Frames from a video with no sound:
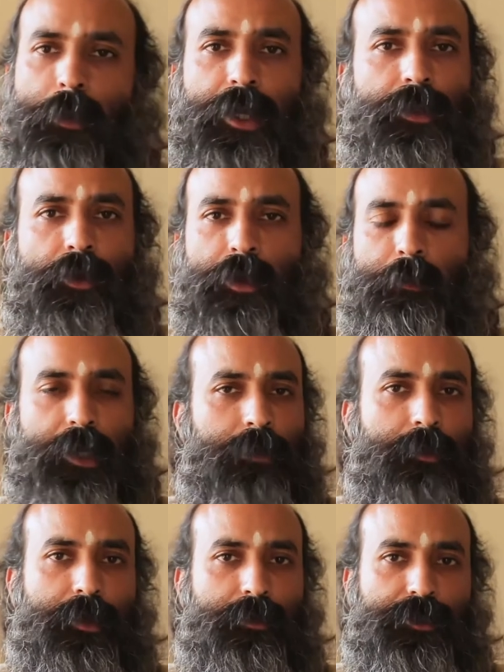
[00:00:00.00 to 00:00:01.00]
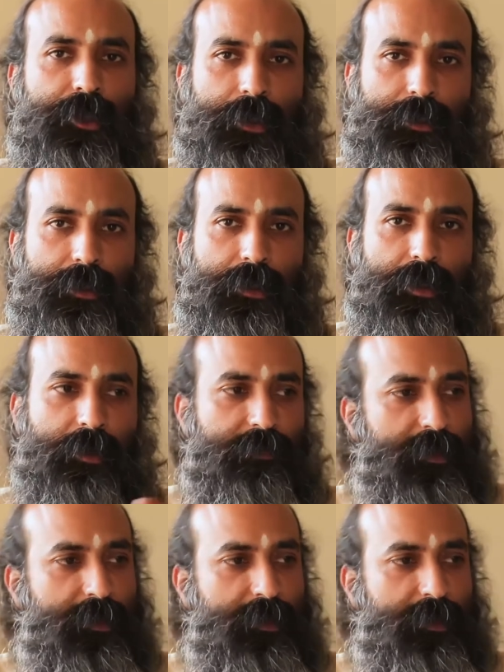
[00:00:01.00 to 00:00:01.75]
might not be able to judge if